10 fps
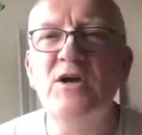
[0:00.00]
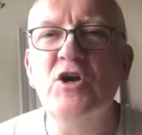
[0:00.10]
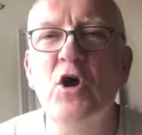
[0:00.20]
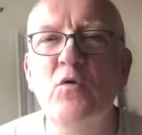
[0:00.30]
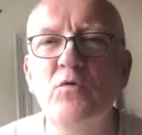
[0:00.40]

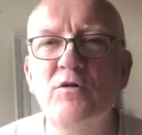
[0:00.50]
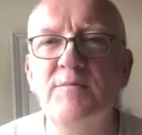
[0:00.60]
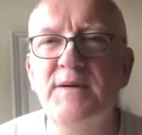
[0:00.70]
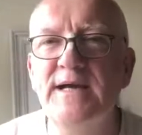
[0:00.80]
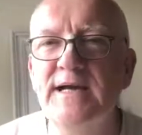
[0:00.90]
gold
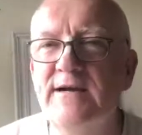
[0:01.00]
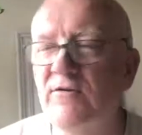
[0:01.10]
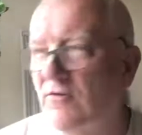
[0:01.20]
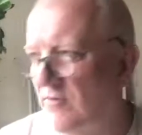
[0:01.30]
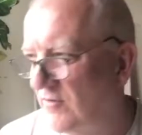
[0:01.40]
appear,
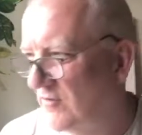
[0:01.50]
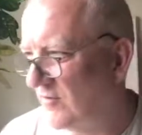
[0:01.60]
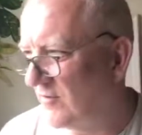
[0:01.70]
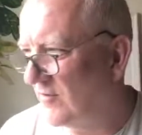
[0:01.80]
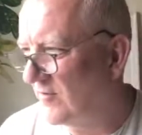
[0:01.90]

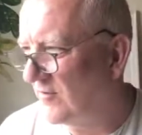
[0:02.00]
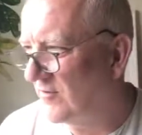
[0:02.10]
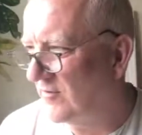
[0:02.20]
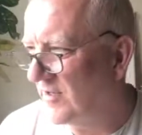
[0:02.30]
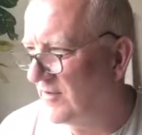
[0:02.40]

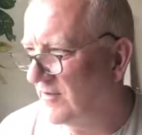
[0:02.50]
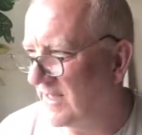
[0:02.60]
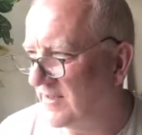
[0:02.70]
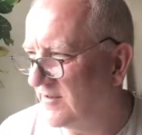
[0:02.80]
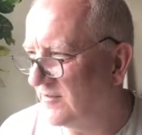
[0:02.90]
or they
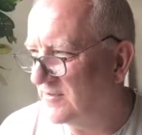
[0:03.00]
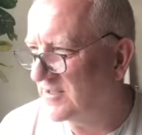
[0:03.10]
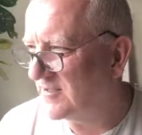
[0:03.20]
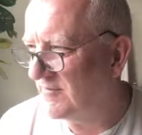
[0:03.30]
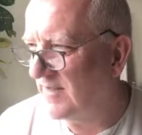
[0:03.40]
can do
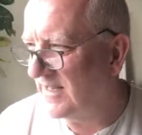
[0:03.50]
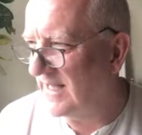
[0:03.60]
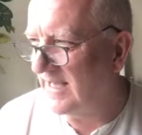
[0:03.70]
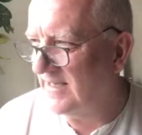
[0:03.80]
stuff like that.